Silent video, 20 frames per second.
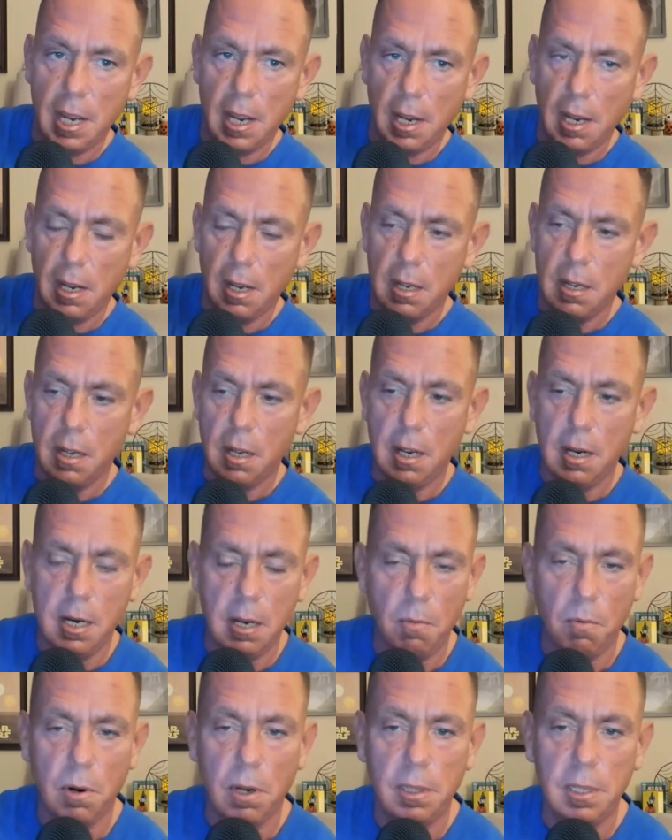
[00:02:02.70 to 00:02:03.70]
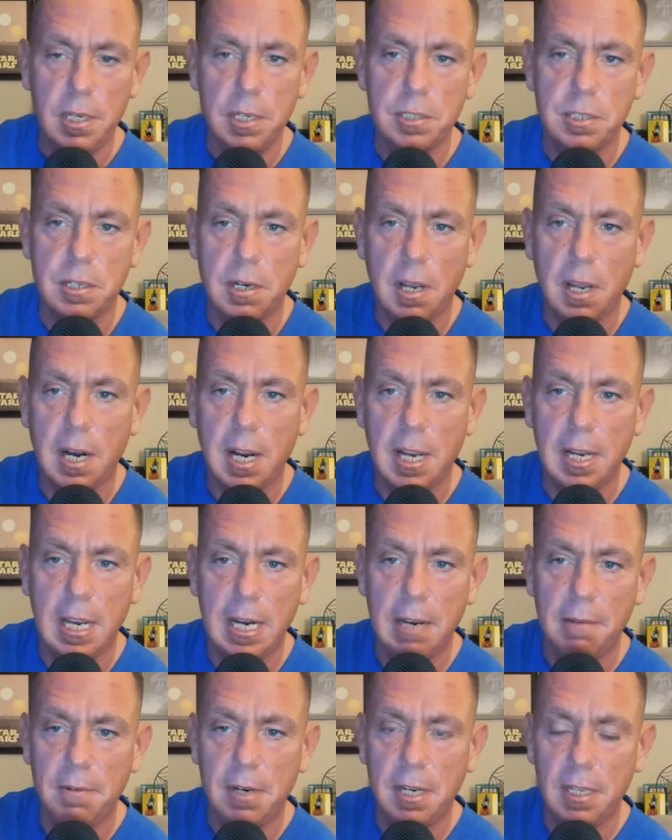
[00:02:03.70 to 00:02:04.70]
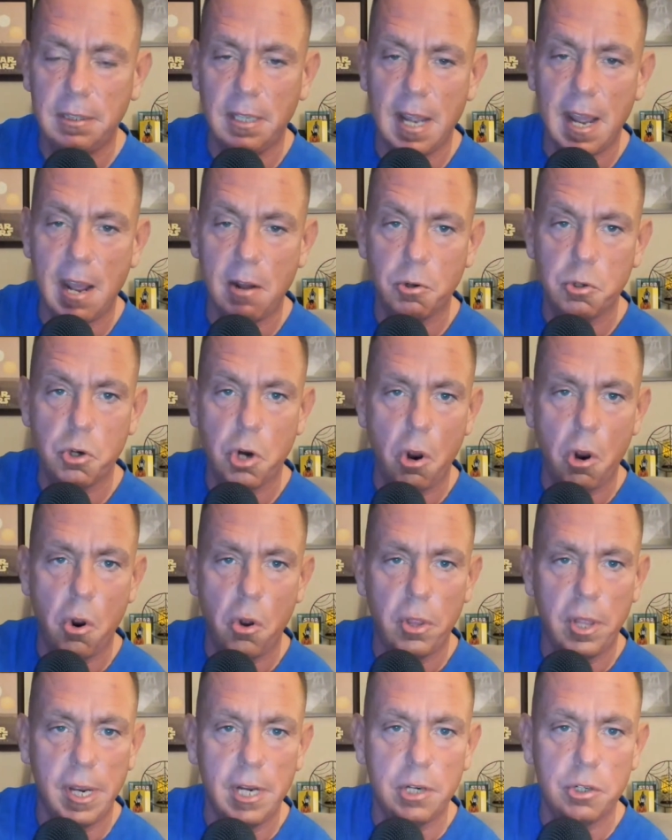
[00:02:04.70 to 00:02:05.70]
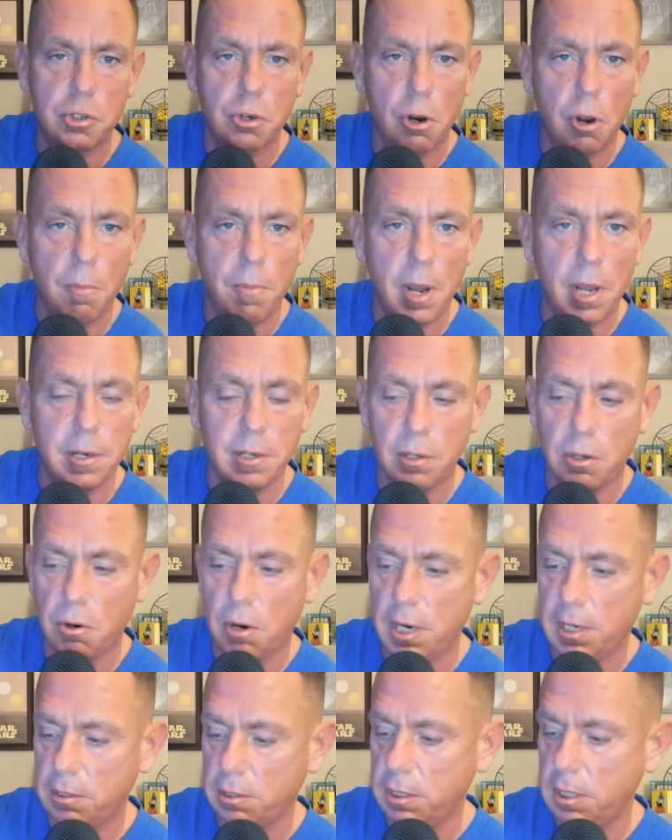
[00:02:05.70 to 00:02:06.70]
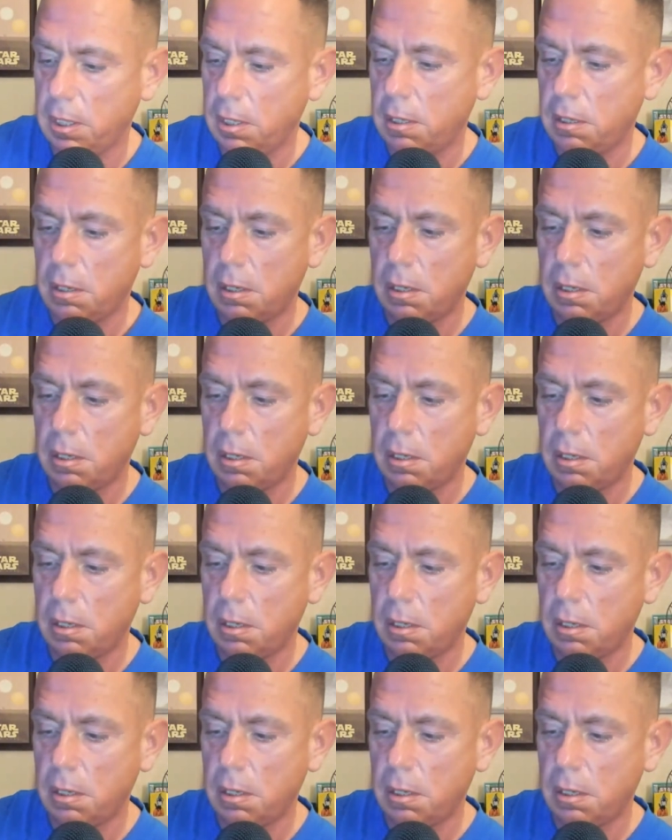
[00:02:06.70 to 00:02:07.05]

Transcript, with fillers: I need one of these tonight. I can't even hit the outro, the intro button correctly.